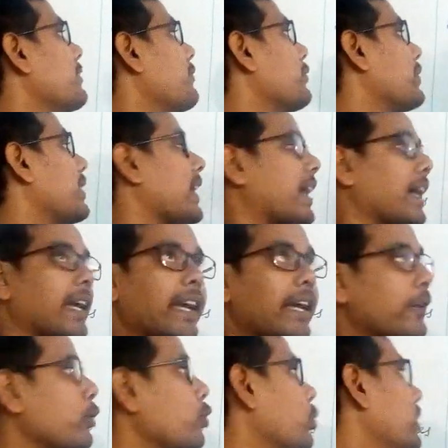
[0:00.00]
if you take
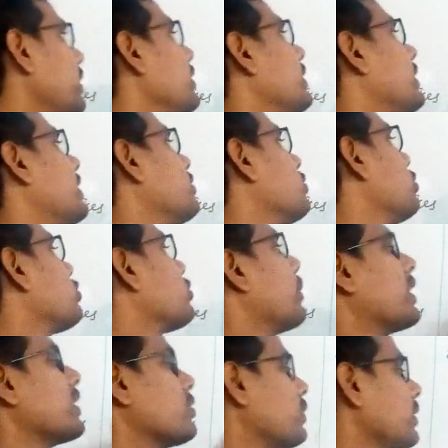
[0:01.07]
A21, that is also
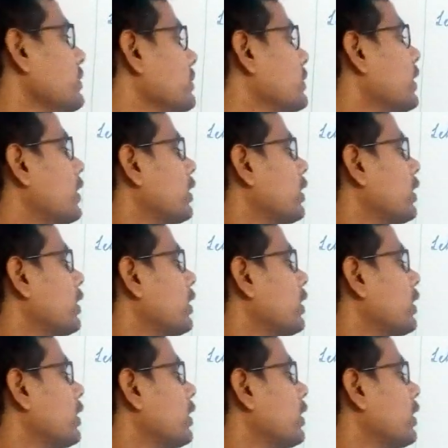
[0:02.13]
minus 1.